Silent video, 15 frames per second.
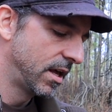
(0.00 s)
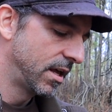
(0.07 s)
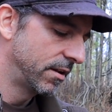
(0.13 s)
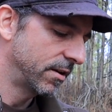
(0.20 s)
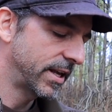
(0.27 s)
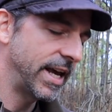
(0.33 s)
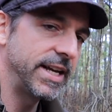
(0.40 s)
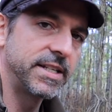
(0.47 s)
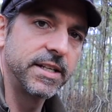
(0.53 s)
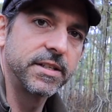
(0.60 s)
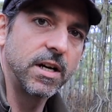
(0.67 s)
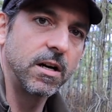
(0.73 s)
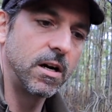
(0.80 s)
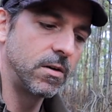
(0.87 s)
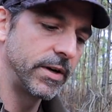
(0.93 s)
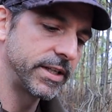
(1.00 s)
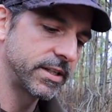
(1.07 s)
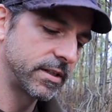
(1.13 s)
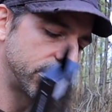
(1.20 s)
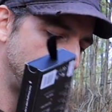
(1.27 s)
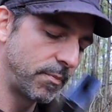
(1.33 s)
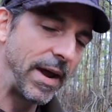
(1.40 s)
Their cases are
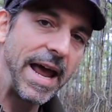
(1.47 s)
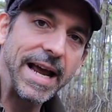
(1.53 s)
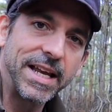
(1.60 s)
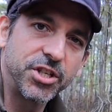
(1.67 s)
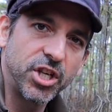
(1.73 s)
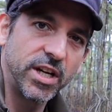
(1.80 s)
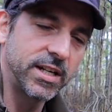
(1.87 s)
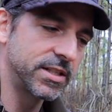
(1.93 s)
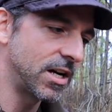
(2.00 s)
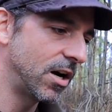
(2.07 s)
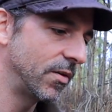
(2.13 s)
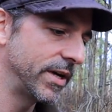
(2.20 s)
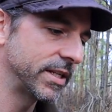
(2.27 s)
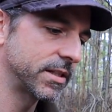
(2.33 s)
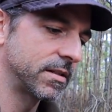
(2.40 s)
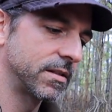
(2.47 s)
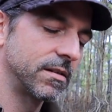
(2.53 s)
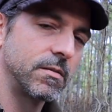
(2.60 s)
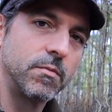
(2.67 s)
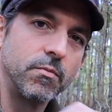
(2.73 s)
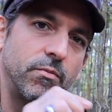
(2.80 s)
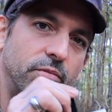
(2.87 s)
always, their packaging is always
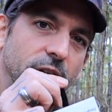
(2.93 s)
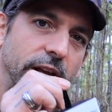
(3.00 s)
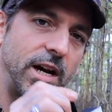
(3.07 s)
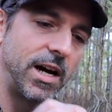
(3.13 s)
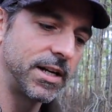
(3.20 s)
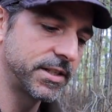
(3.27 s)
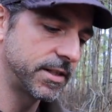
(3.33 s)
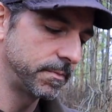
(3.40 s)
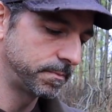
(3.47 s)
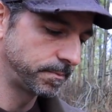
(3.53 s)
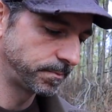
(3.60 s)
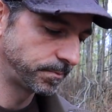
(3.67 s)
pretty awesome.